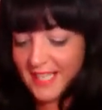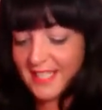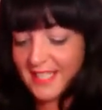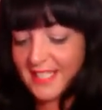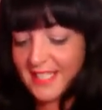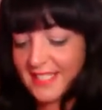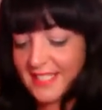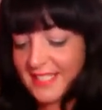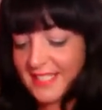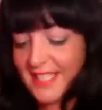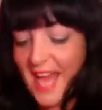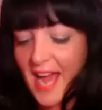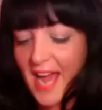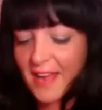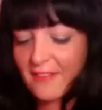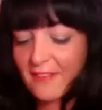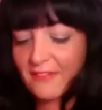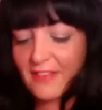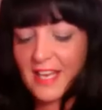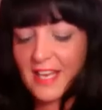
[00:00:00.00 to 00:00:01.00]
and this is
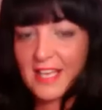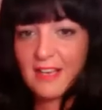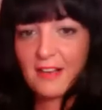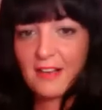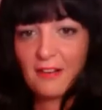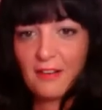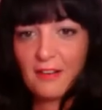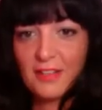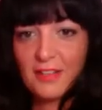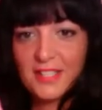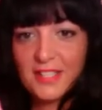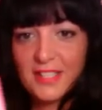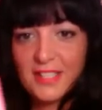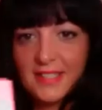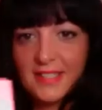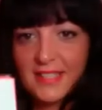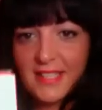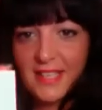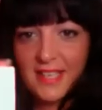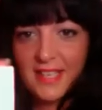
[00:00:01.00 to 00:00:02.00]
High Flying
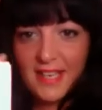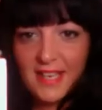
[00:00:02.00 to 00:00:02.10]
Glosses.